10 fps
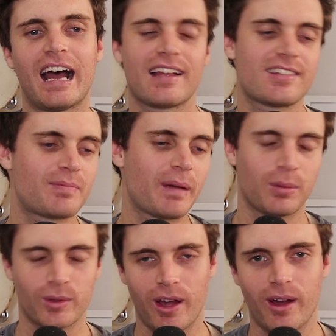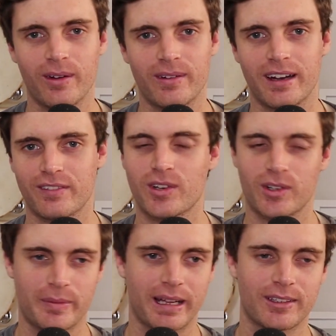as people know, and I've
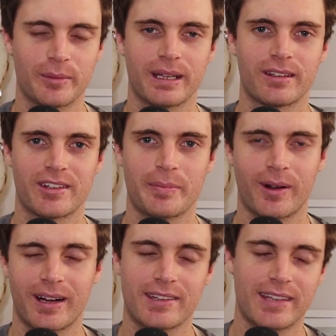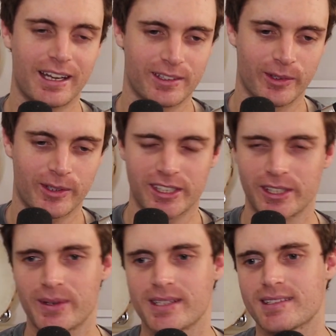talked about a little bit on this podcast and on Luke and
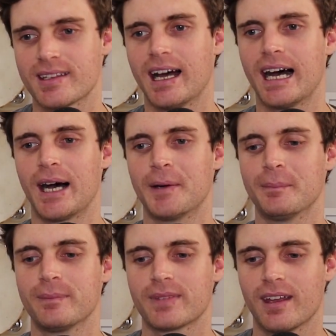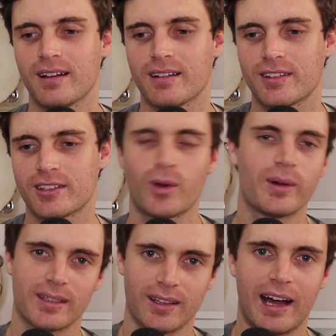Lewis, the
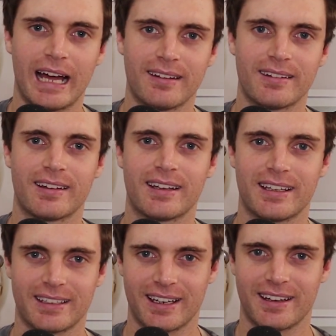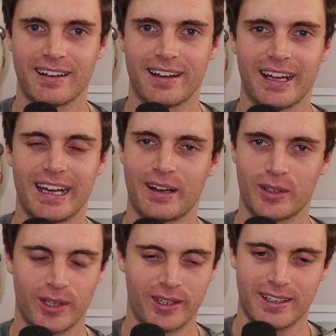toilet light in our
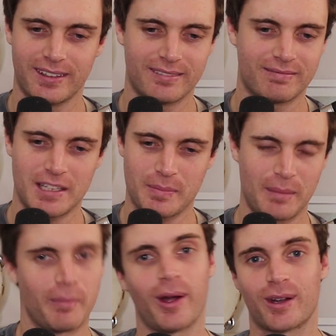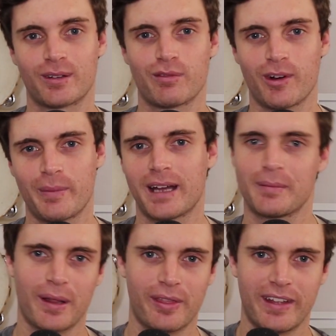unit has been broken for about a
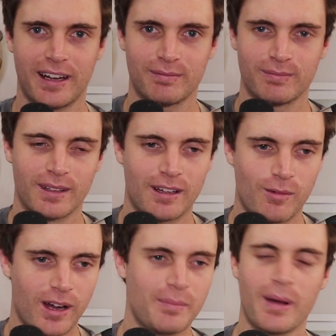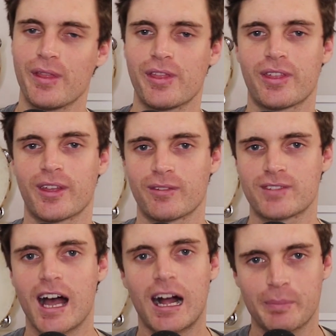month now. 1 month
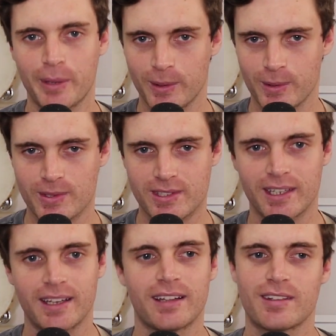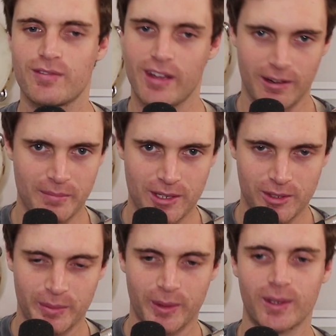of dark poos. It's very
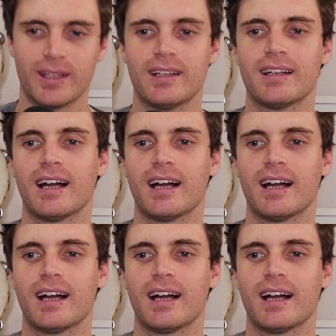miserable.